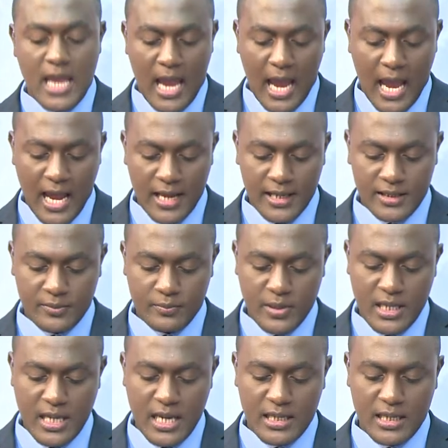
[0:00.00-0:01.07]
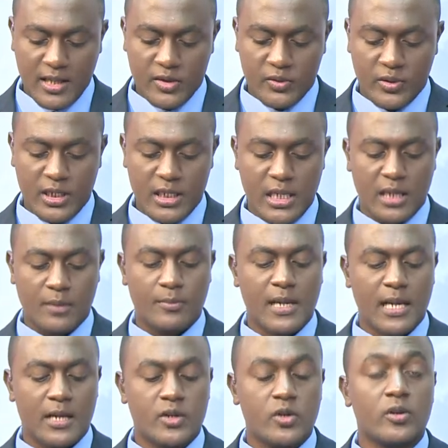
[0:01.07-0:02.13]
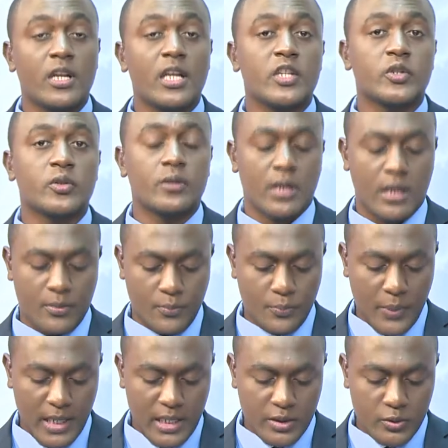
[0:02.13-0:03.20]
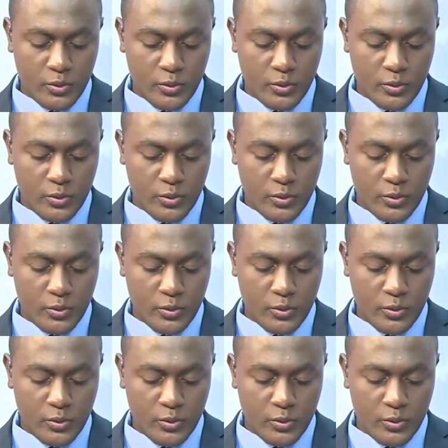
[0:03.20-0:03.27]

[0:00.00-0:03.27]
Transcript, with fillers: has begun a three-day blood donation campaign